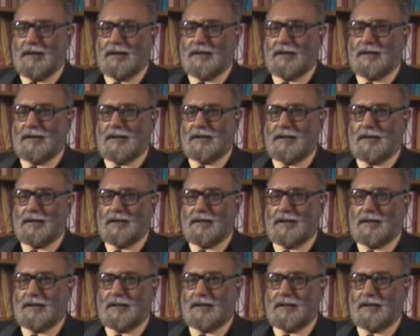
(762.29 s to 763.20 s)

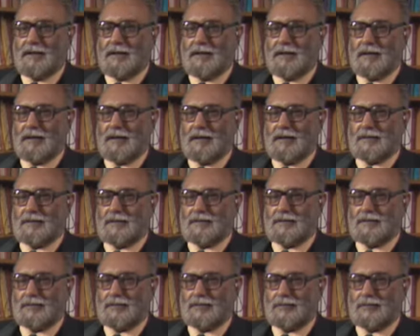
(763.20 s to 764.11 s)
he, as a
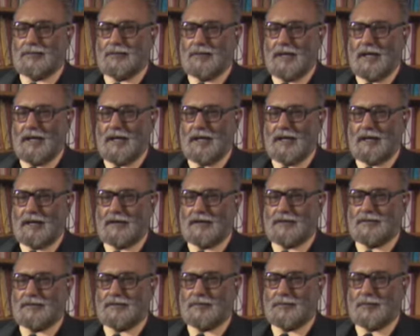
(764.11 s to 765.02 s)
true
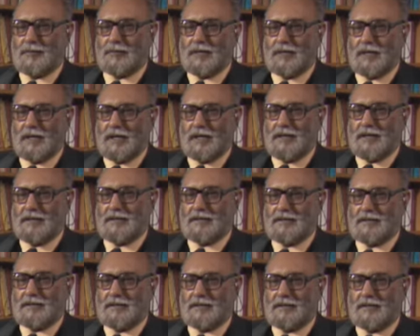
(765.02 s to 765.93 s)
Dane, spoke
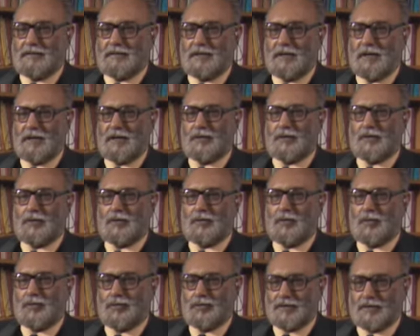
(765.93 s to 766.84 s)
English in an
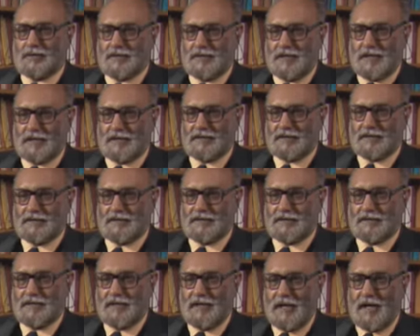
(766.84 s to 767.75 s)
atrocious accent,
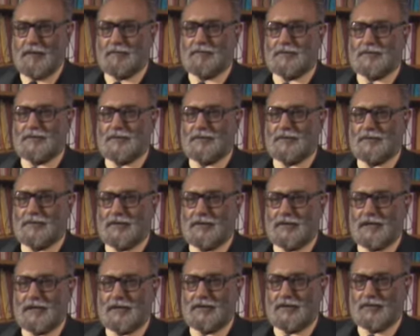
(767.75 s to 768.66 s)

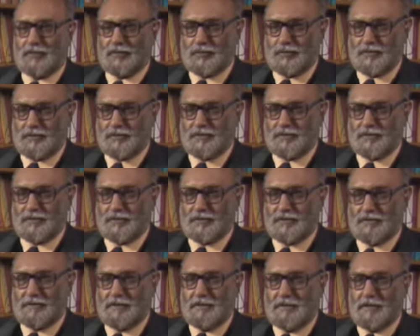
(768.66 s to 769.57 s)
absolutely atrocious.
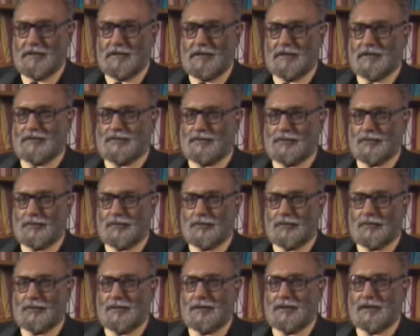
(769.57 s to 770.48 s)

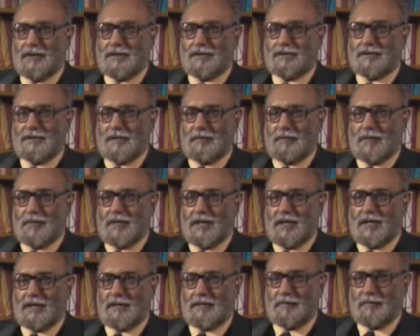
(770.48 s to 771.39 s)
So somebody
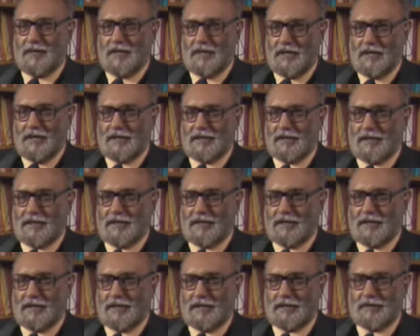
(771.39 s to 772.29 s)
had the brilliant
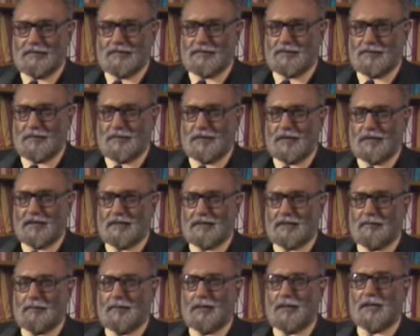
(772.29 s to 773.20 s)
idea. He was speaking in
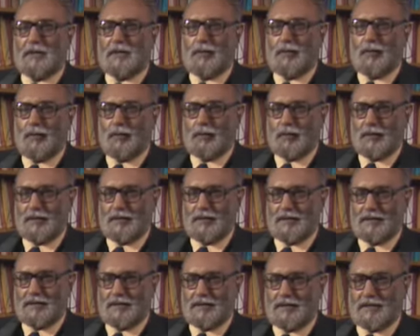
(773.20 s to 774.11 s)
the big hall
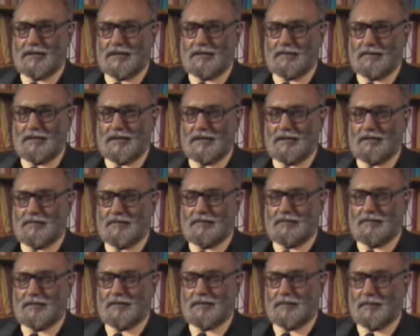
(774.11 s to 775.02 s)
in Geneva,
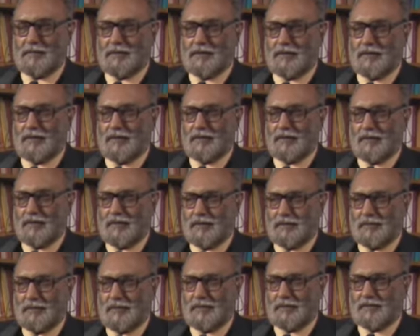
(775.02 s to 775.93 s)
very big hall,
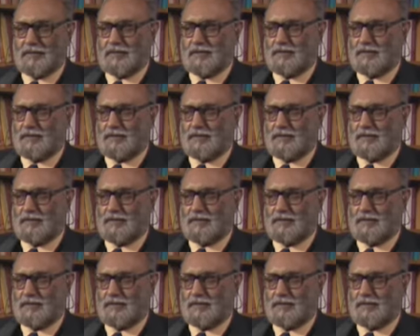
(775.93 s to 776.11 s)
and about